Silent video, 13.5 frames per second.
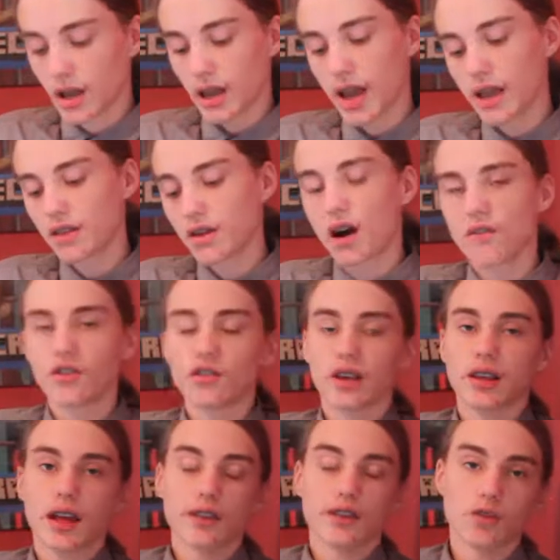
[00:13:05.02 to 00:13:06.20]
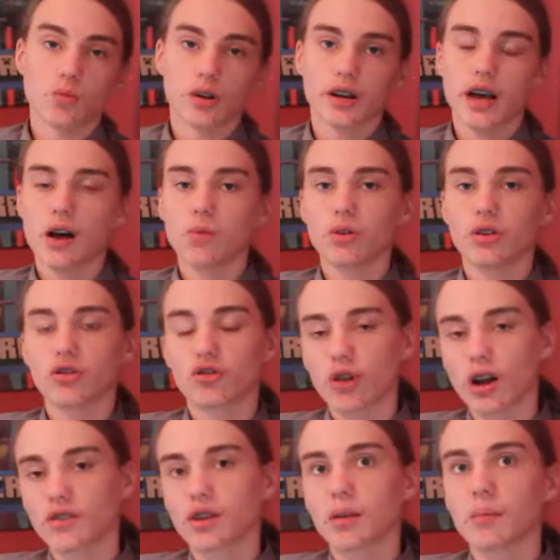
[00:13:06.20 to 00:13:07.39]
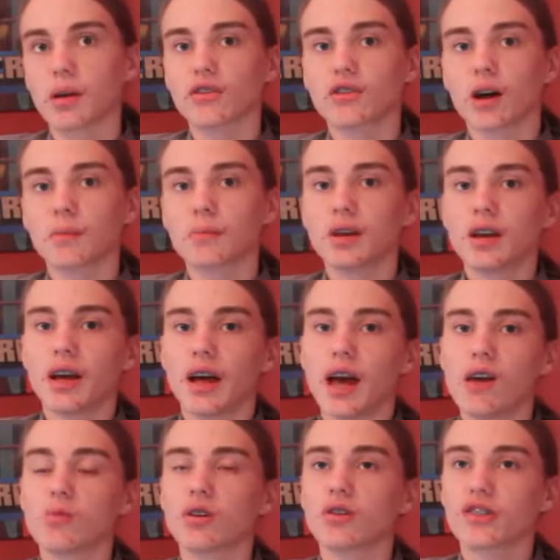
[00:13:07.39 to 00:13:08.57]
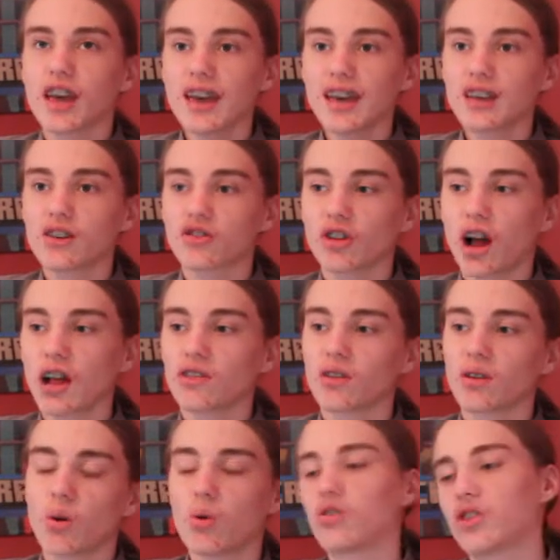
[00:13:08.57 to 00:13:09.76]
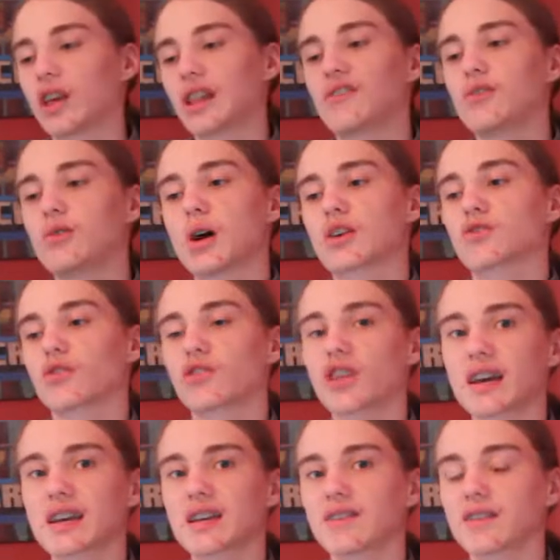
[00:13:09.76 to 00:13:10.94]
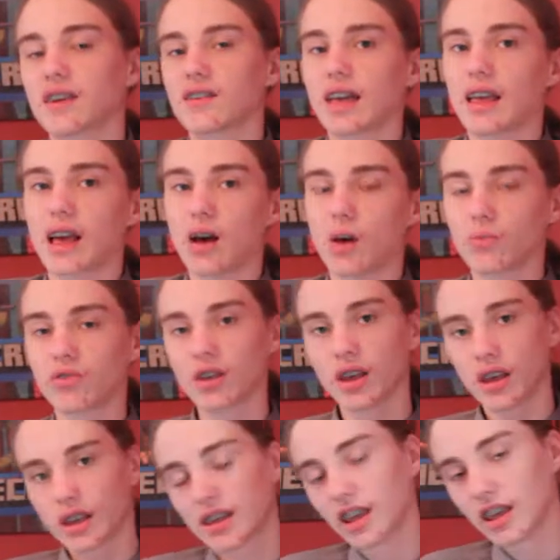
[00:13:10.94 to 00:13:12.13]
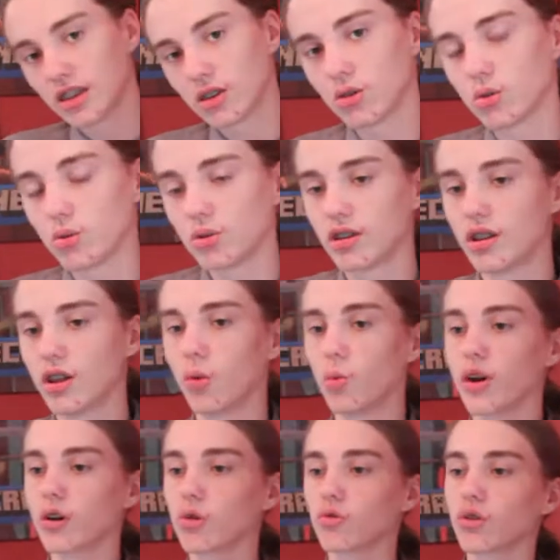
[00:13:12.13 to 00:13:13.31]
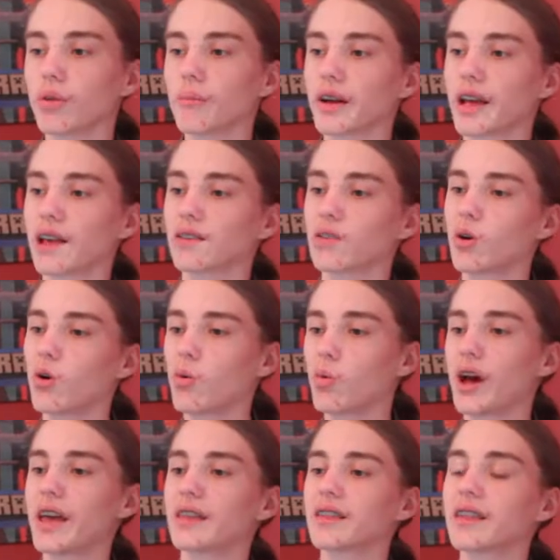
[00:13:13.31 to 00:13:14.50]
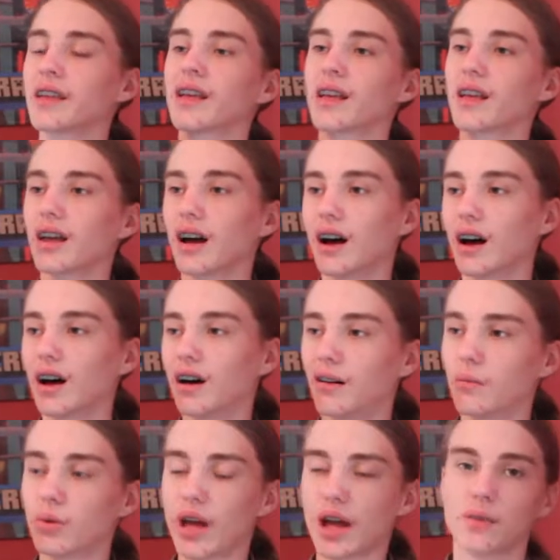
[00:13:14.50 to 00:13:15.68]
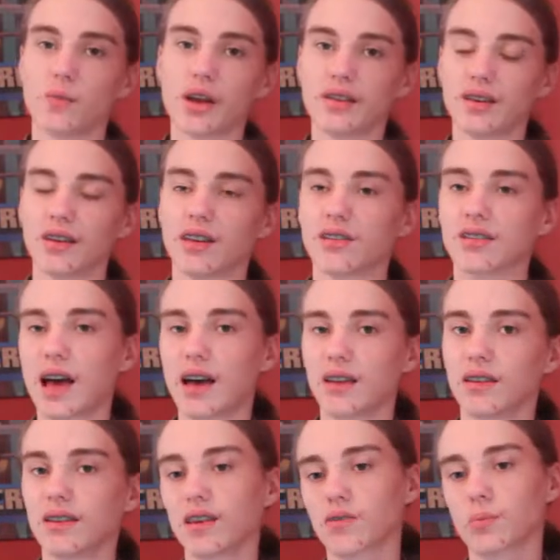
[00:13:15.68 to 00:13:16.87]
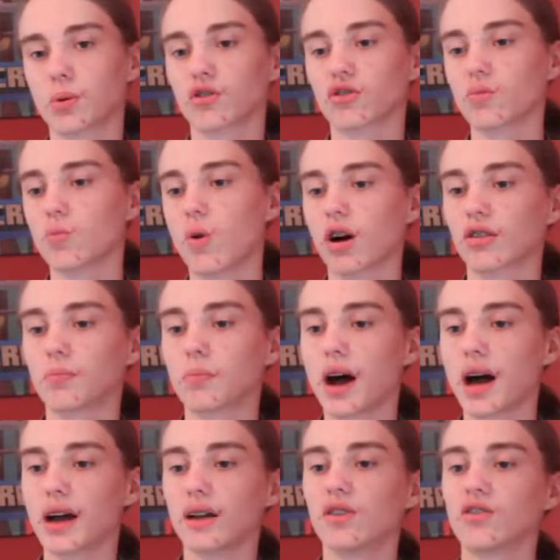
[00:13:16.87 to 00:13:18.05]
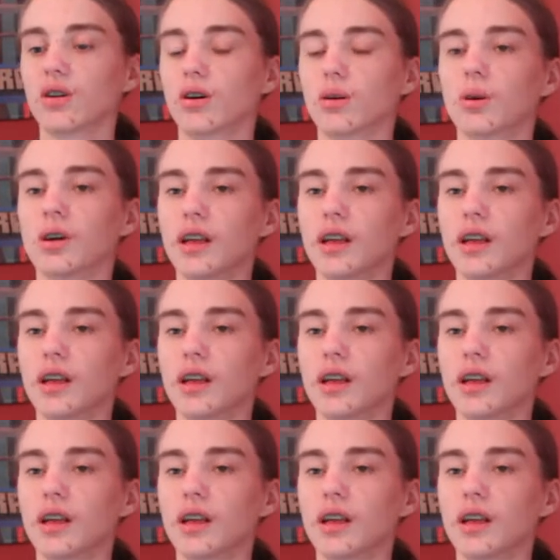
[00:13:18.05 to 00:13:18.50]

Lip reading: And obviously that didn't work out when your shots get messed up. And when you're taking your shots, always give a few extra seconds, because that helps get you, wiggle room in case, oh wait, we had to wait until this person walks by, so